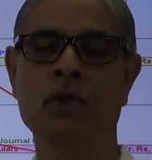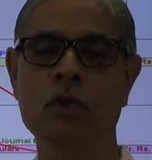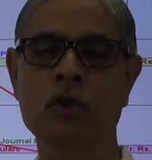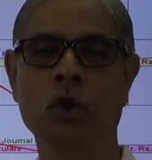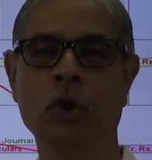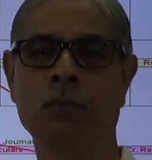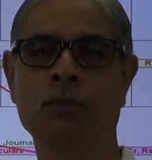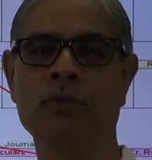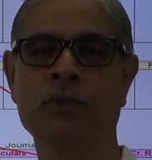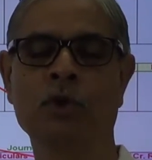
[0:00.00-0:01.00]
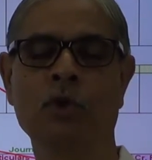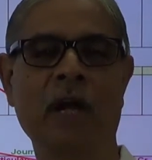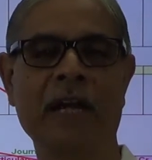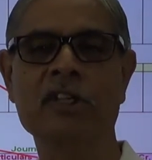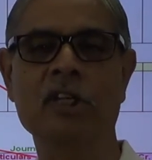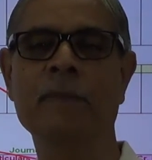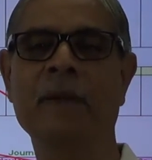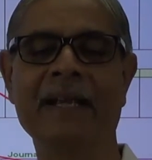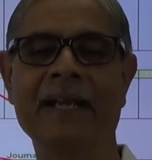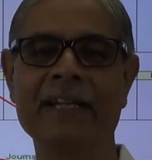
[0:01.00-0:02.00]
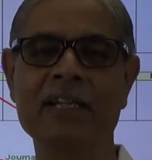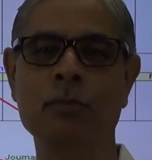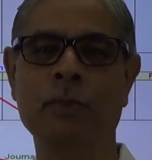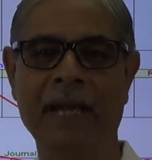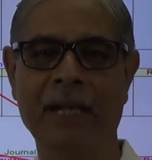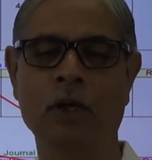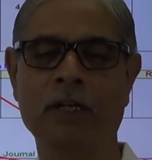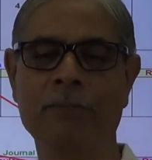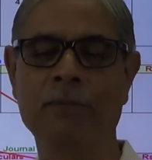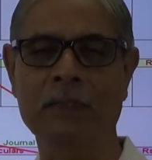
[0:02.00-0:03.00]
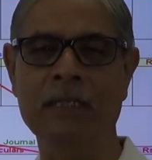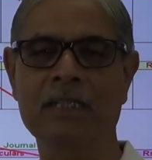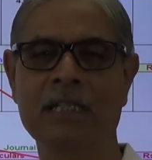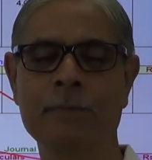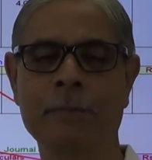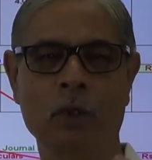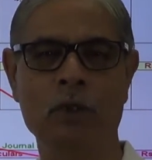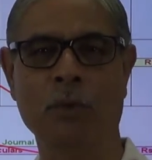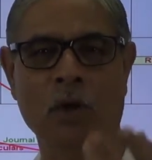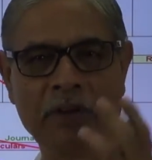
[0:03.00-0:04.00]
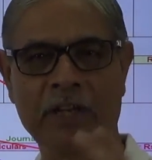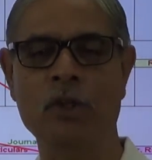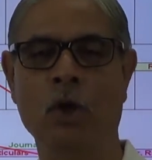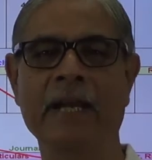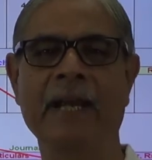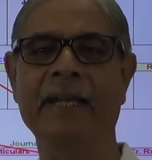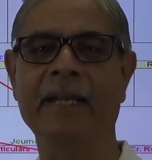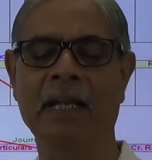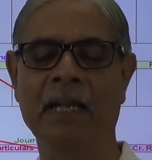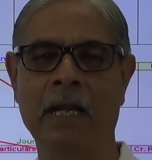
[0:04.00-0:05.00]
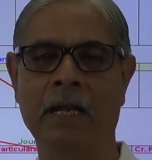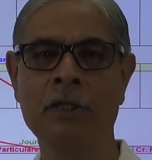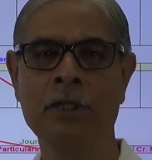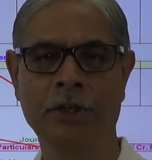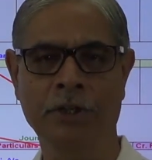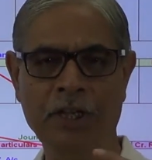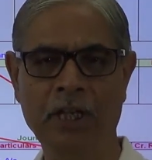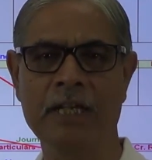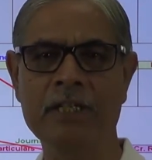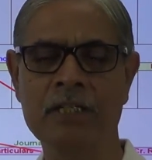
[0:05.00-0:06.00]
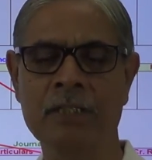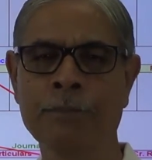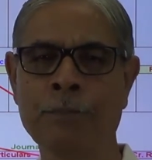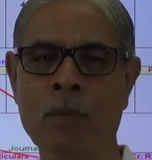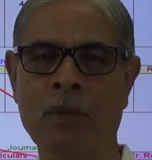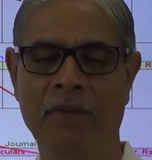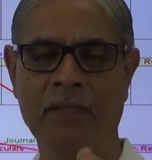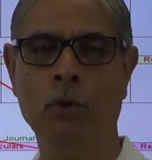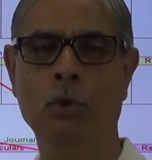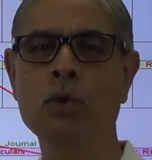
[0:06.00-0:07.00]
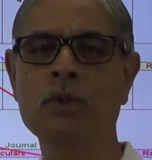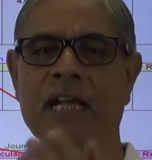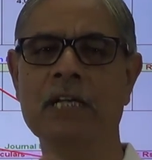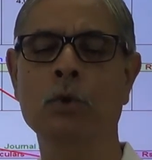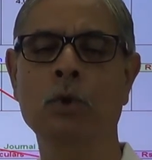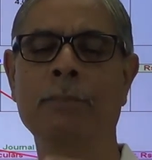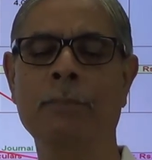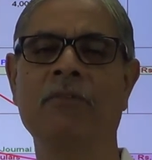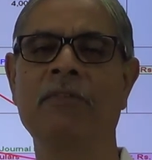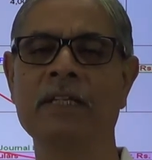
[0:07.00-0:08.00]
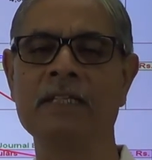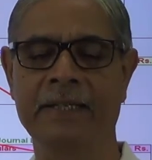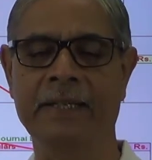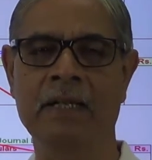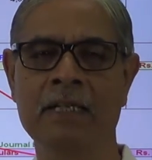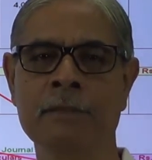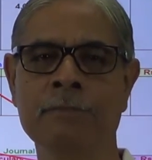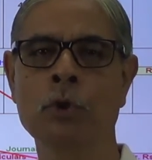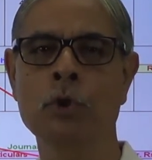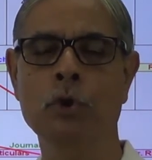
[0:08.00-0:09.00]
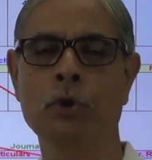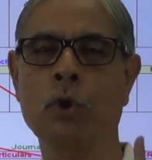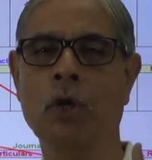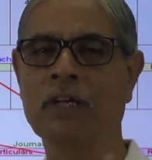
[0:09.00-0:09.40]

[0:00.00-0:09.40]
So no adjustment entries to be recorded for this sales because profit is already real, realized. When the goods are sold, the profit is realized. So you are